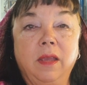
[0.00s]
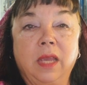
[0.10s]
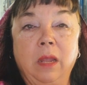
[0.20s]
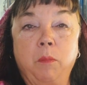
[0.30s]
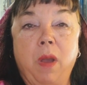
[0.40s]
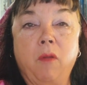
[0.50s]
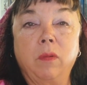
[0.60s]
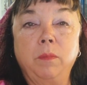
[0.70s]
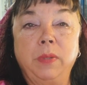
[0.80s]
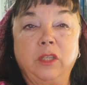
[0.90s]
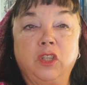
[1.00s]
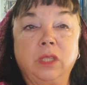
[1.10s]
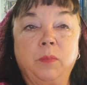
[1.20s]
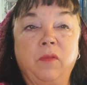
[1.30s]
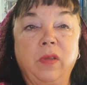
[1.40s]
King Bahram pitched
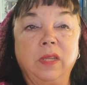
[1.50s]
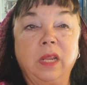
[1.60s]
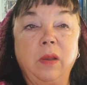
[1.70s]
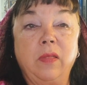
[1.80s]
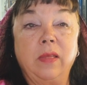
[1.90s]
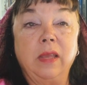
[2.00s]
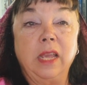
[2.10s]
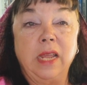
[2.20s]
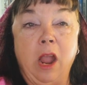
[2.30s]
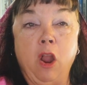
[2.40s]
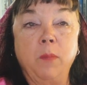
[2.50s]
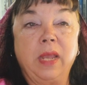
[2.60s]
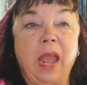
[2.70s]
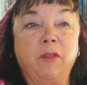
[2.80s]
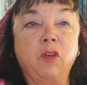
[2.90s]
his pavilion, and the army
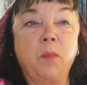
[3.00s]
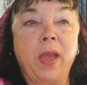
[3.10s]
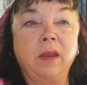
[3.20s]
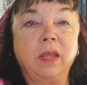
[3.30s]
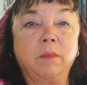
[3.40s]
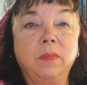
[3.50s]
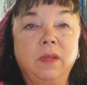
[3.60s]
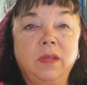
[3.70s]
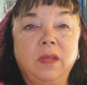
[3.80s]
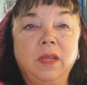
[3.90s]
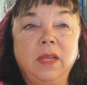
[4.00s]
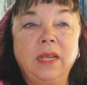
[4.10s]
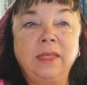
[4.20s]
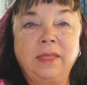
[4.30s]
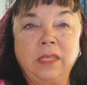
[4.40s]
gathered about him.
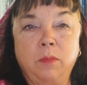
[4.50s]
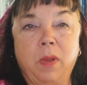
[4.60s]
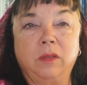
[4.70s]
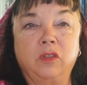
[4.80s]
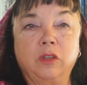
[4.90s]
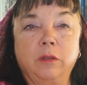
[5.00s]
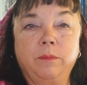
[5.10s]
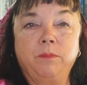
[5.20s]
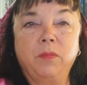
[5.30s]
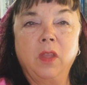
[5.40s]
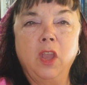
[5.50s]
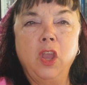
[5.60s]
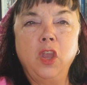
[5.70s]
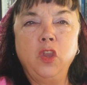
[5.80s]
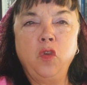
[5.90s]
He said to Mansur,
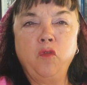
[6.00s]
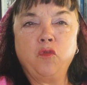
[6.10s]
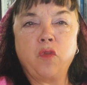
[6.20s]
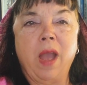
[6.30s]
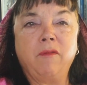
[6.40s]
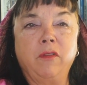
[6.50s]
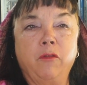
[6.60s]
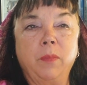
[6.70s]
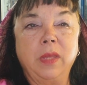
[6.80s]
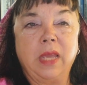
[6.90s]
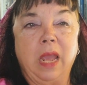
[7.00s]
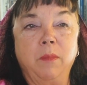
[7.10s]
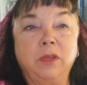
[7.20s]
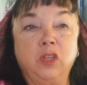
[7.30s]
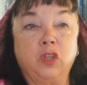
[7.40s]
"You've traveled from the
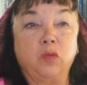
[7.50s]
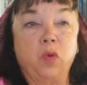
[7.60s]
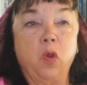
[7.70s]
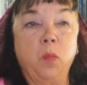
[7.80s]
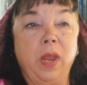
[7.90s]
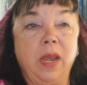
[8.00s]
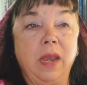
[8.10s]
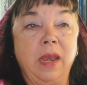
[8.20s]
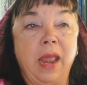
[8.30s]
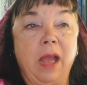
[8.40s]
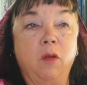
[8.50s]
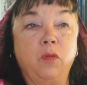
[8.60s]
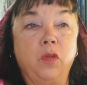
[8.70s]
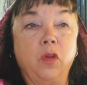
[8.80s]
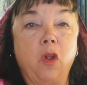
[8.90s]
Yemen to Jerome, and now
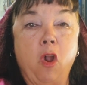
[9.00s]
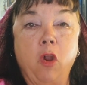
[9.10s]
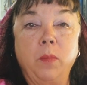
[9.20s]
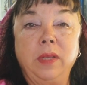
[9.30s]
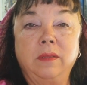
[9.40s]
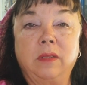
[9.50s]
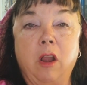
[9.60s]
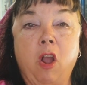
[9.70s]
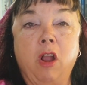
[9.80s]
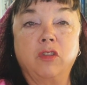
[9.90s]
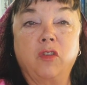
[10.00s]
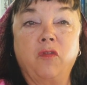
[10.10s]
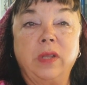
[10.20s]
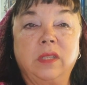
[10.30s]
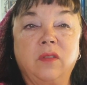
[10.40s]
their armies and ours are
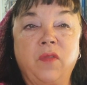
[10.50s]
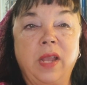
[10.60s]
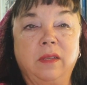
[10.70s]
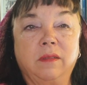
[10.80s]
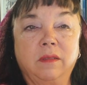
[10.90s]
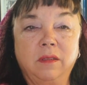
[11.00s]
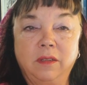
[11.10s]
face to face.